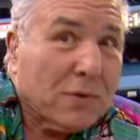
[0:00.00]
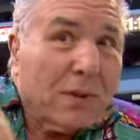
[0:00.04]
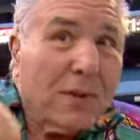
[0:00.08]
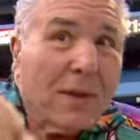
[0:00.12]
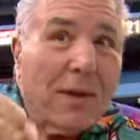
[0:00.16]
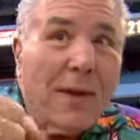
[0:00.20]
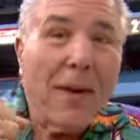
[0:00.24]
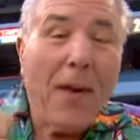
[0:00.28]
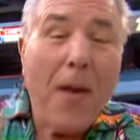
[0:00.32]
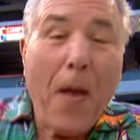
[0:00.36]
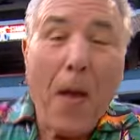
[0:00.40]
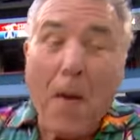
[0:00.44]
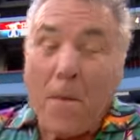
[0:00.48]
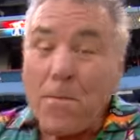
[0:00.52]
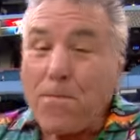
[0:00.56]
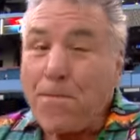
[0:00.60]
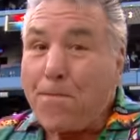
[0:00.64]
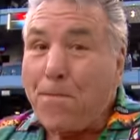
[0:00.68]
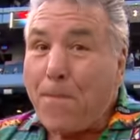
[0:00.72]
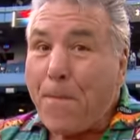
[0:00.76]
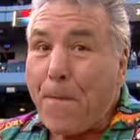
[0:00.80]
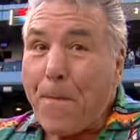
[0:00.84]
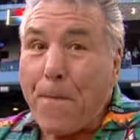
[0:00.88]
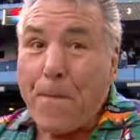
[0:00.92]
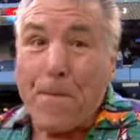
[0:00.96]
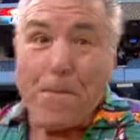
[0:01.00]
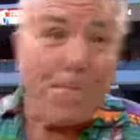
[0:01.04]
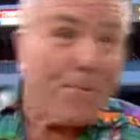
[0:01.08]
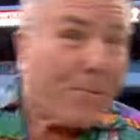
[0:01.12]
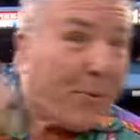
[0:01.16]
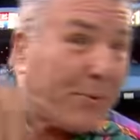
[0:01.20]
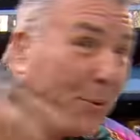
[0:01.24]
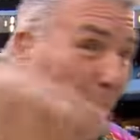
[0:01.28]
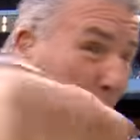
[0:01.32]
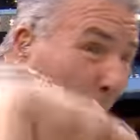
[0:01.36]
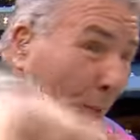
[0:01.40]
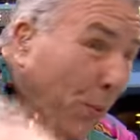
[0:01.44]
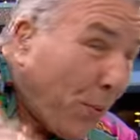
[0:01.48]
you are, the less
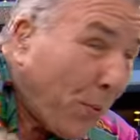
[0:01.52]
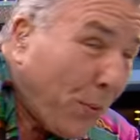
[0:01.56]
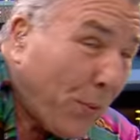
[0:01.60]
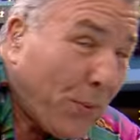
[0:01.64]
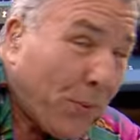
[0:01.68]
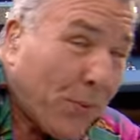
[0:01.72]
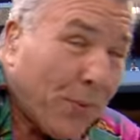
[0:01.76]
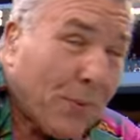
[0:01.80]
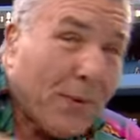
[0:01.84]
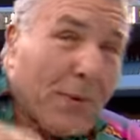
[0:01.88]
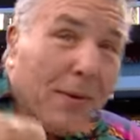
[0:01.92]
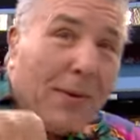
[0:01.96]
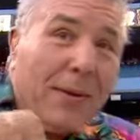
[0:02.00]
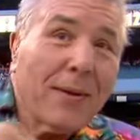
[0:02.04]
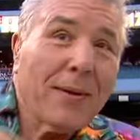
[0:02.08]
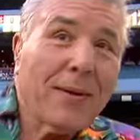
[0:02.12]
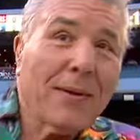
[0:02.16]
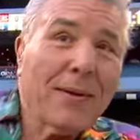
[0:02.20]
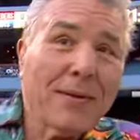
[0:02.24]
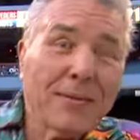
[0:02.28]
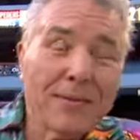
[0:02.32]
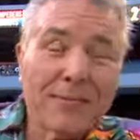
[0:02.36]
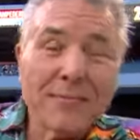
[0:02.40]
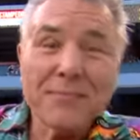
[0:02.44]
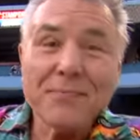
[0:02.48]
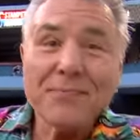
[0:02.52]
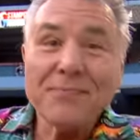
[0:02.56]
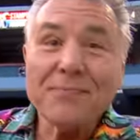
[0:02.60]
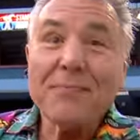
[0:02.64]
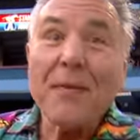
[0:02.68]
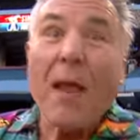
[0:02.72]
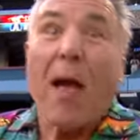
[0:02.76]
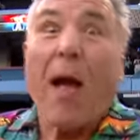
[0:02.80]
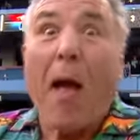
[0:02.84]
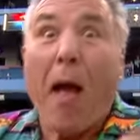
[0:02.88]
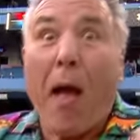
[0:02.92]
apt you are to get messed up on drugs.